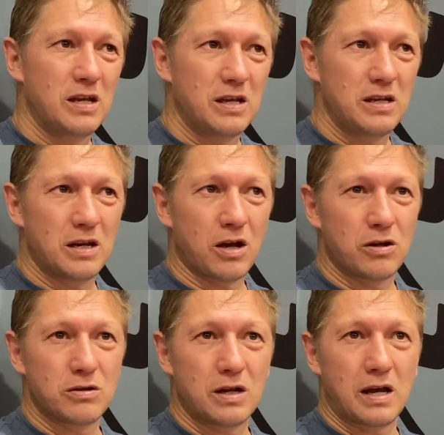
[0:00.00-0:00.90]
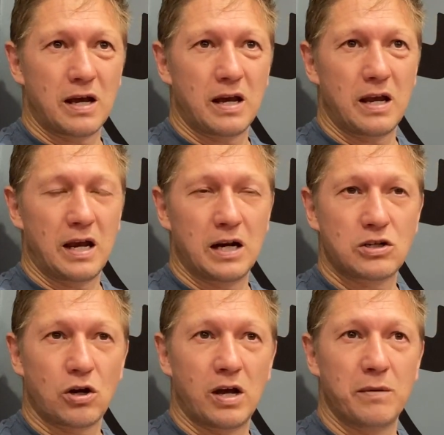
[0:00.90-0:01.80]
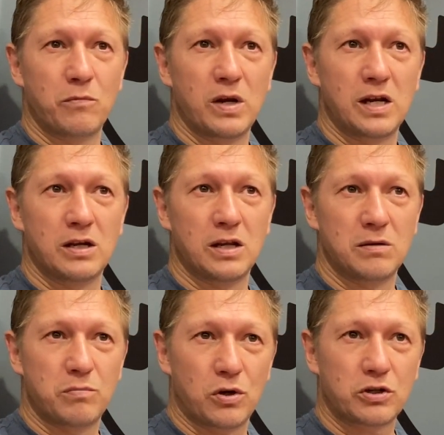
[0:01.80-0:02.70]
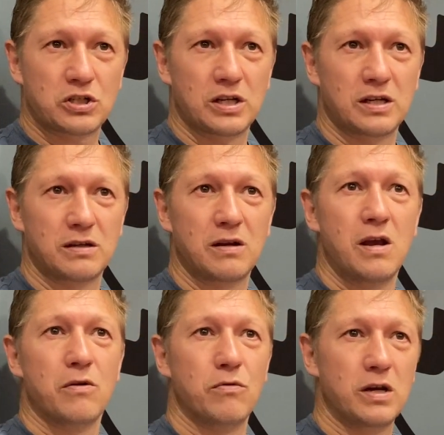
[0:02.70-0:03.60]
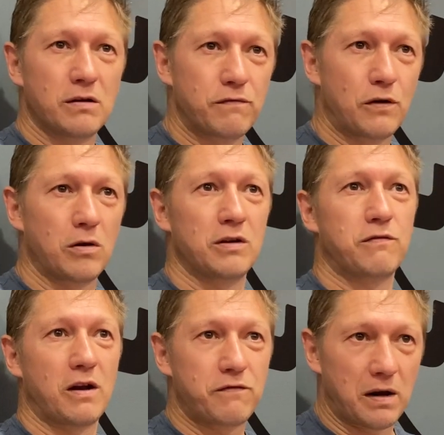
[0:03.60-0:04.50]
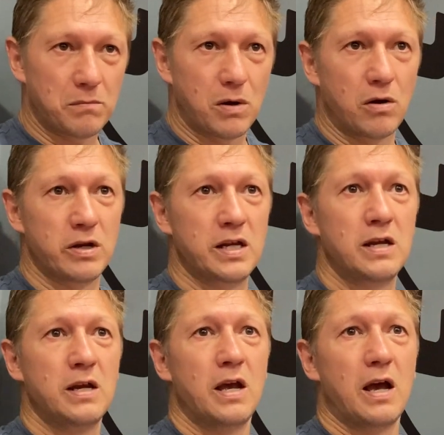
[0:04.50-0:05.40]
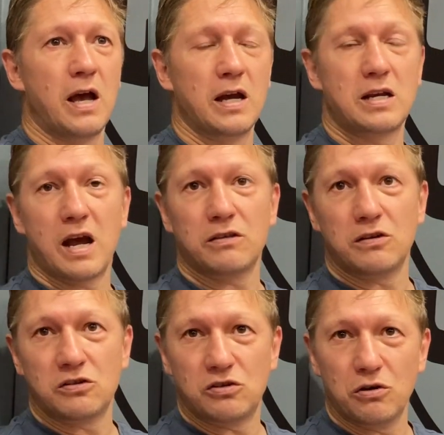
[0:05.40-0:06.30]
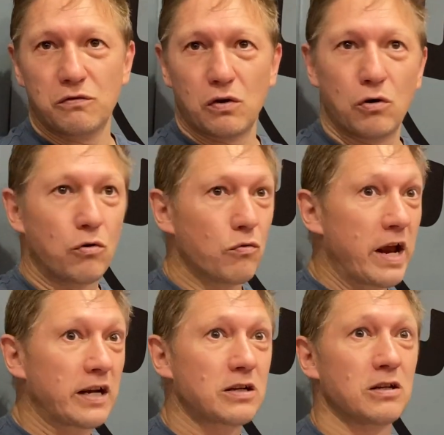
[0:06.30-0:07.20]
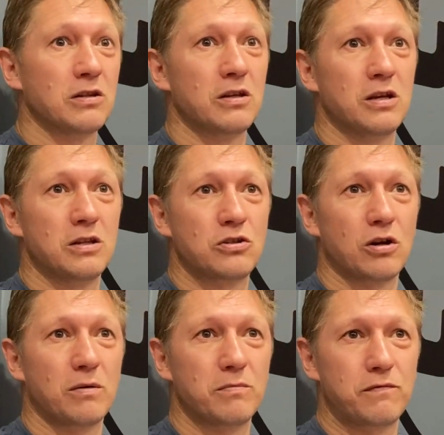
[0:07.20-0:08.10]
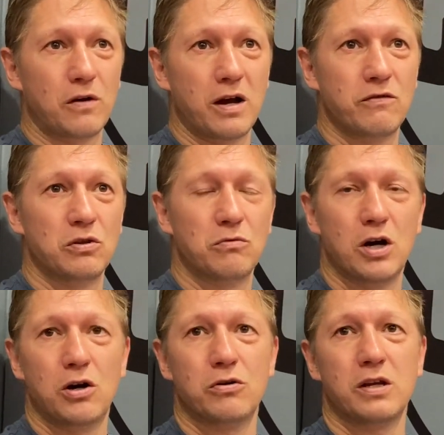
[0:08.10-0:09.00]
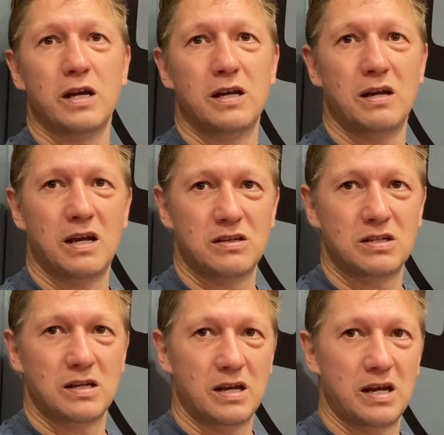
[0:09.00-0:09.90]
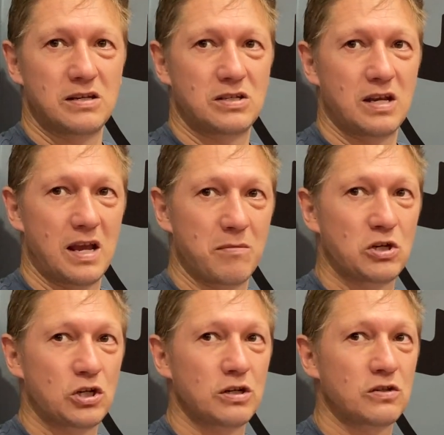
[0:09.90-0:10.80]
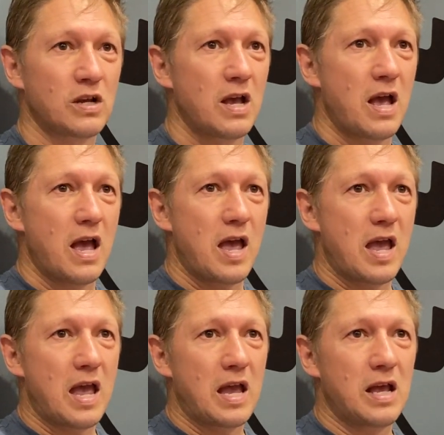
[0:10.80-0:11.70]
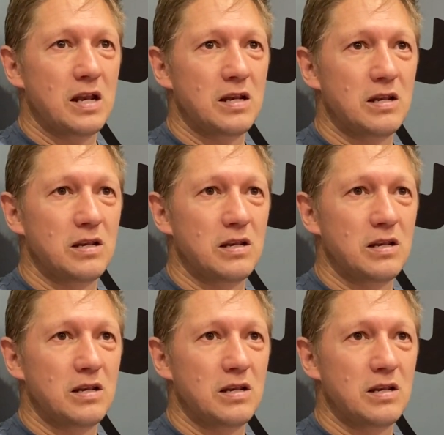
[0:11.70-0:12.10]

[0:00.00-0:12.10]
You know, at a time when in boxing, Regan Foley, Faifala Moe, Garth De Silva are all ranked in the top 5 in the world as amateurs, and